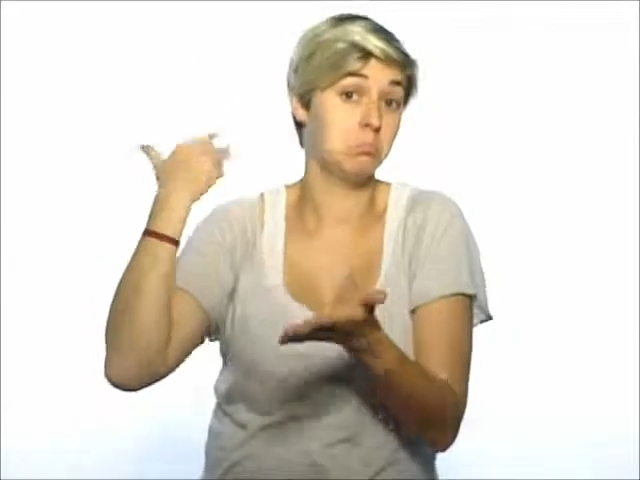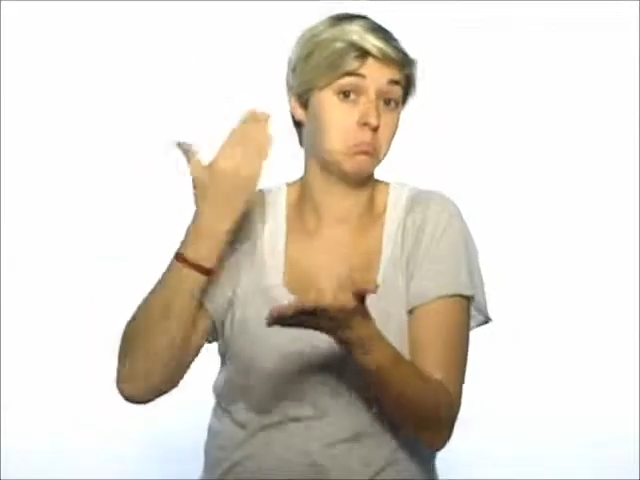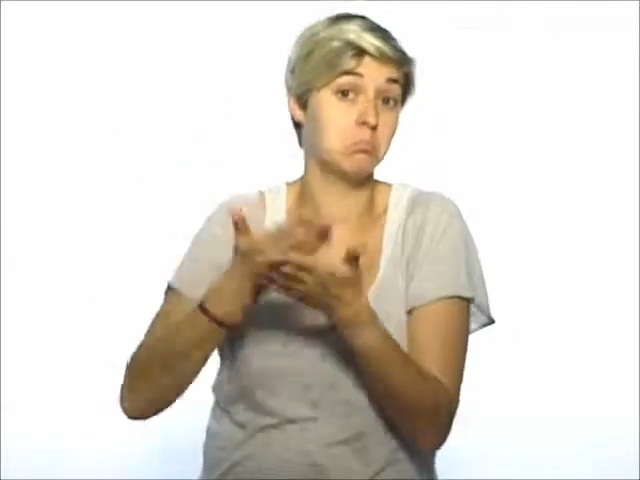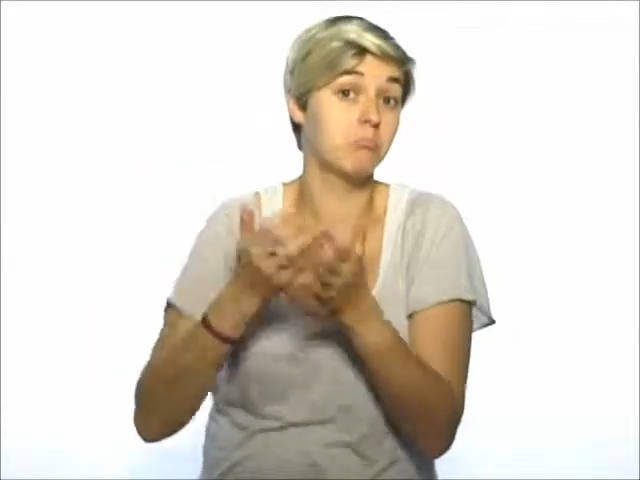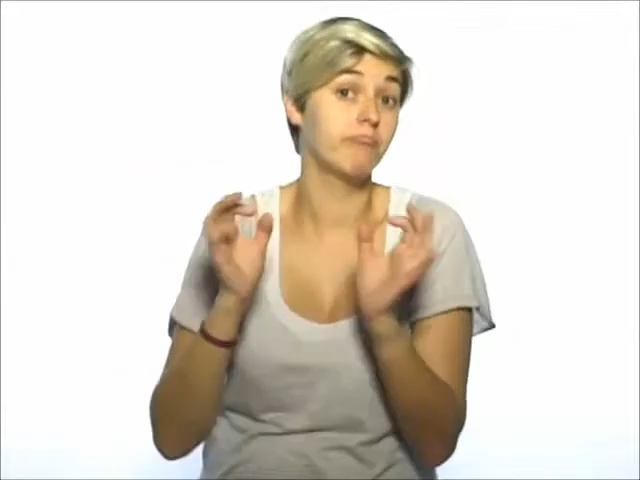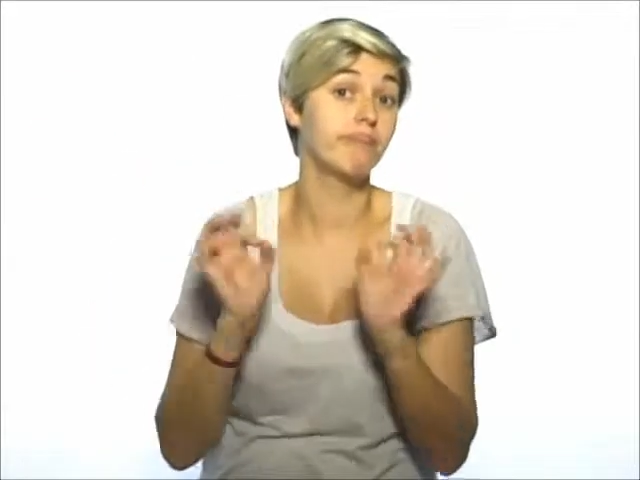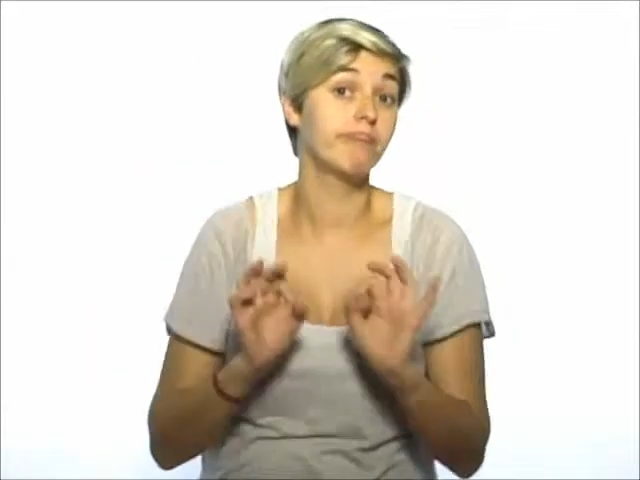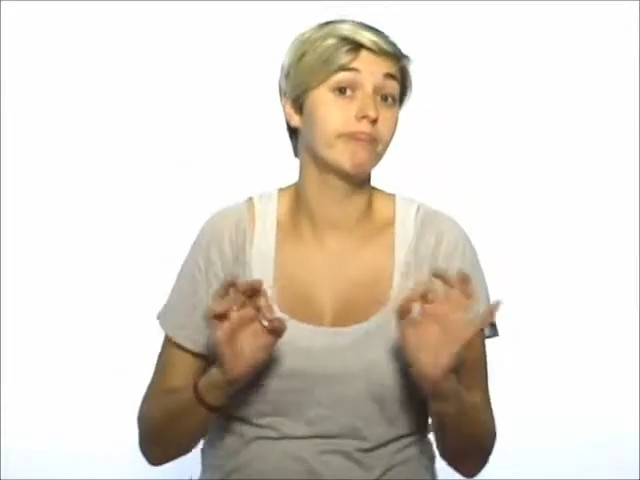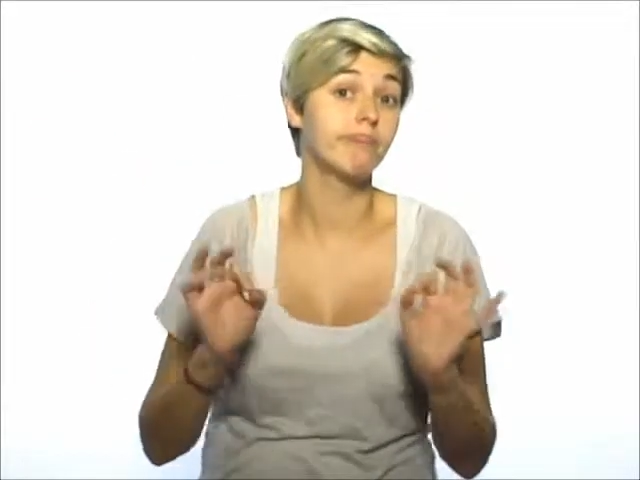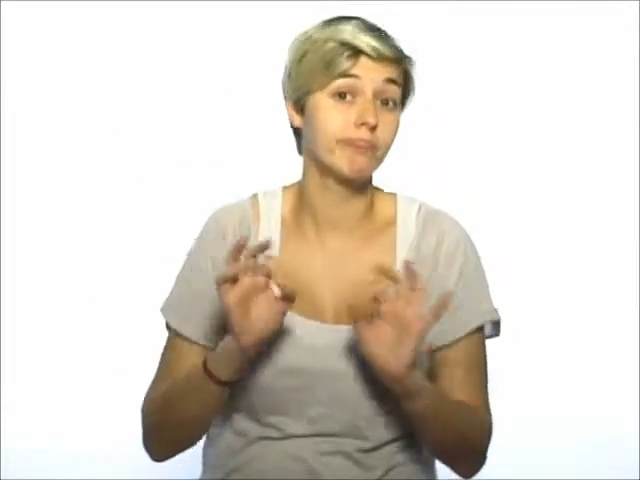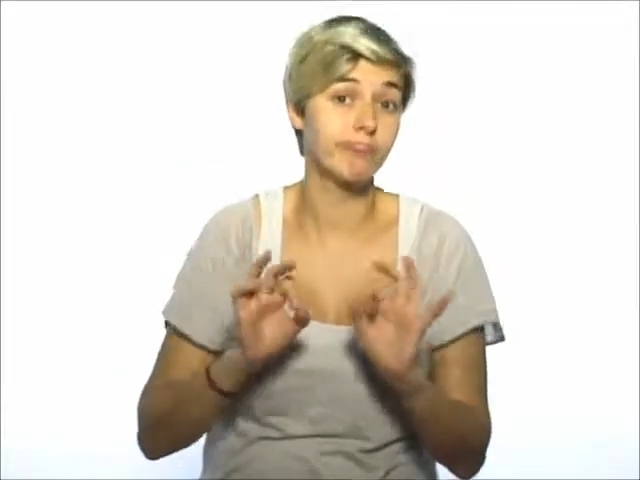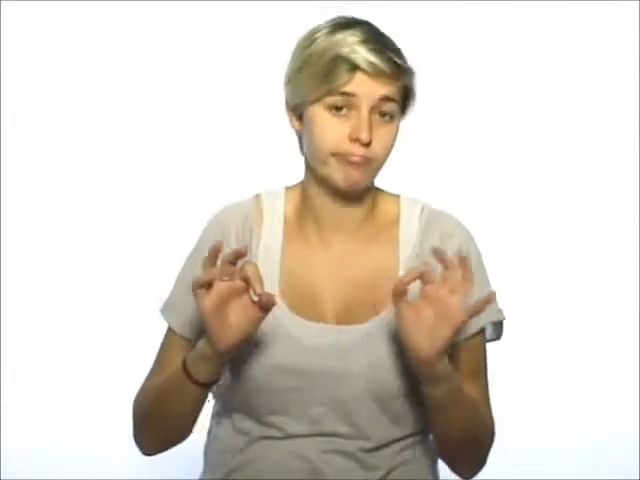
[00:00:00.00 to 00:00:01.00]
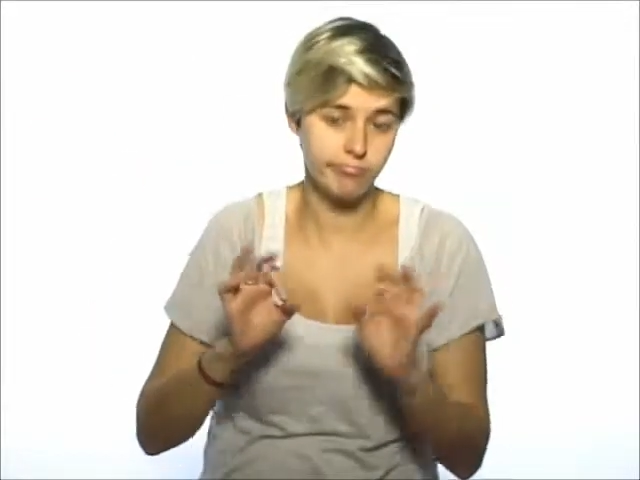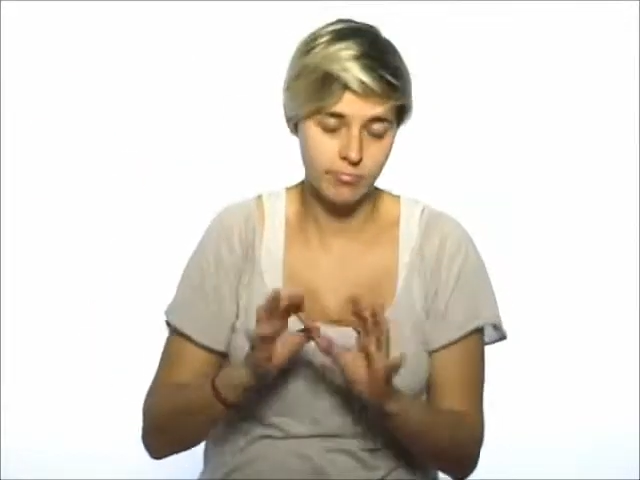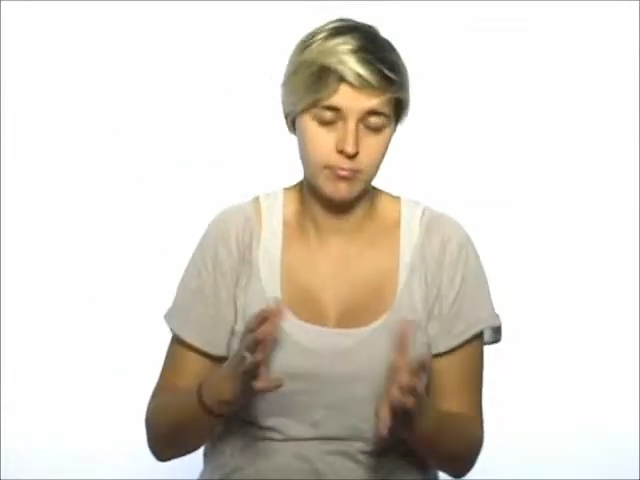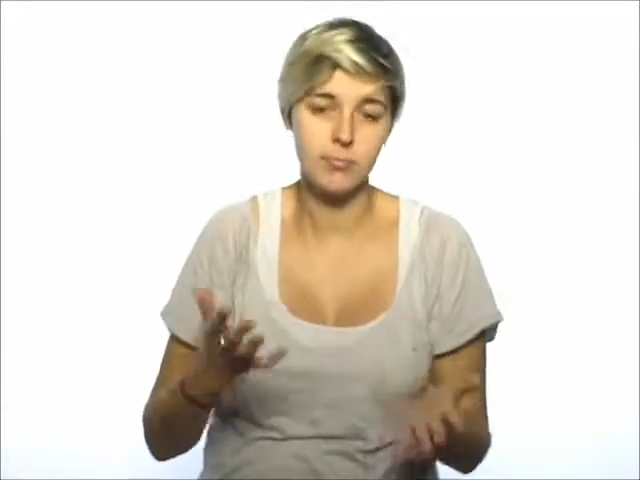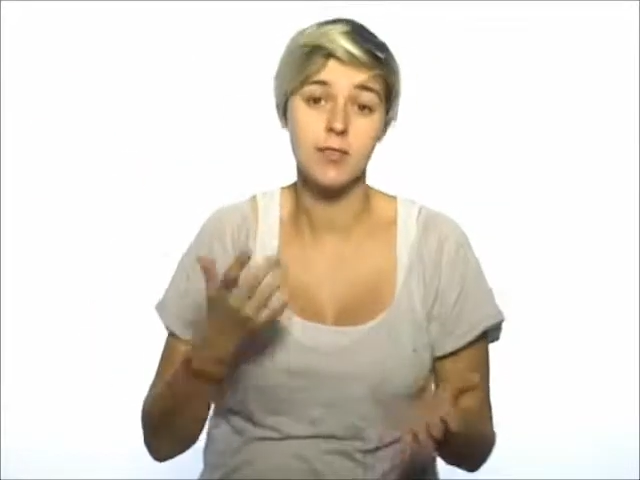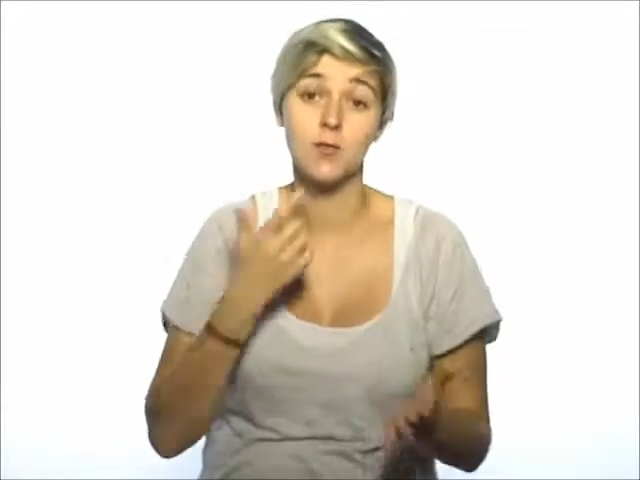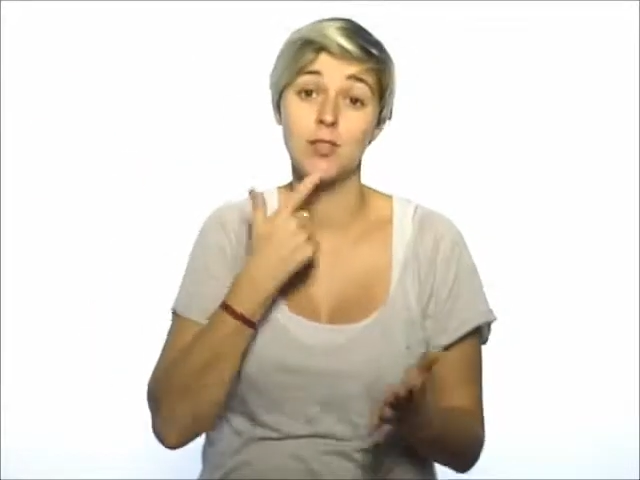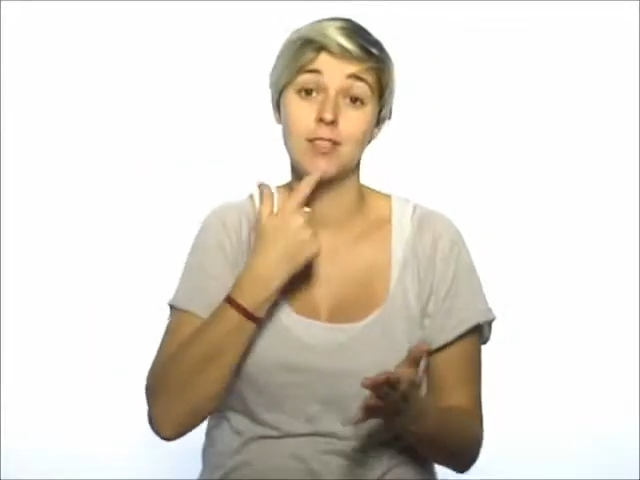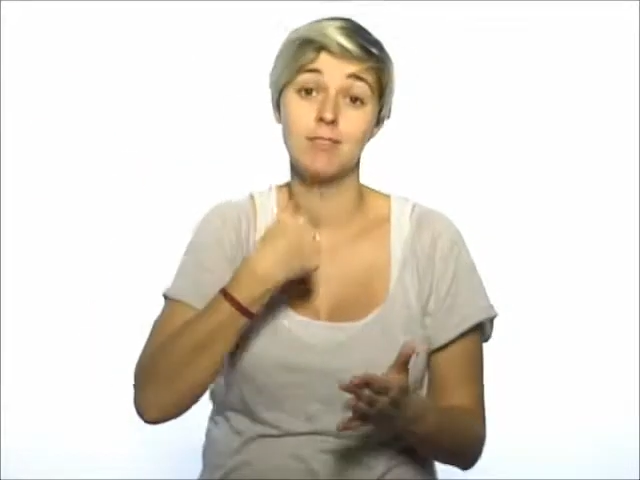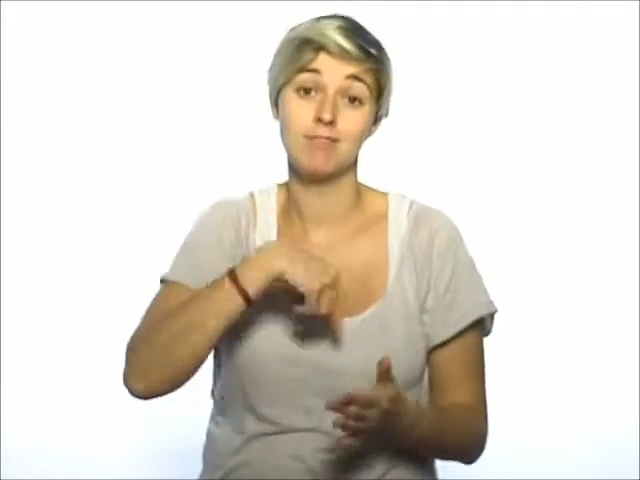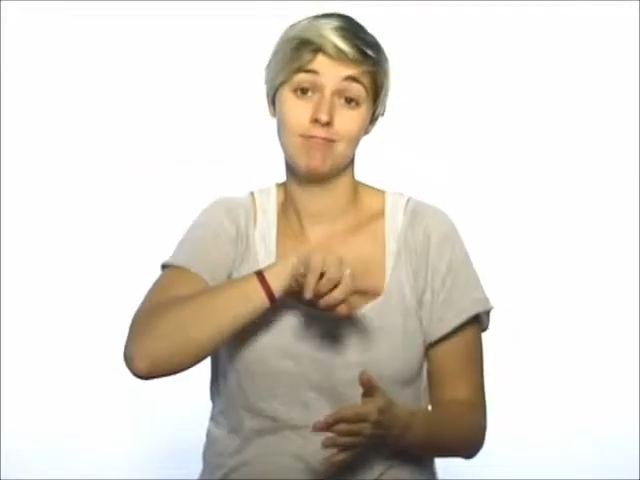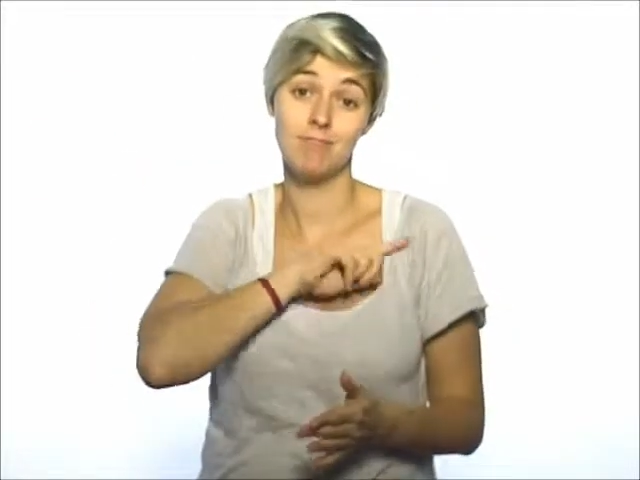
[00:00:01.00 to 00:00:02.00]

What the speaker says: or public bodies whatsoever.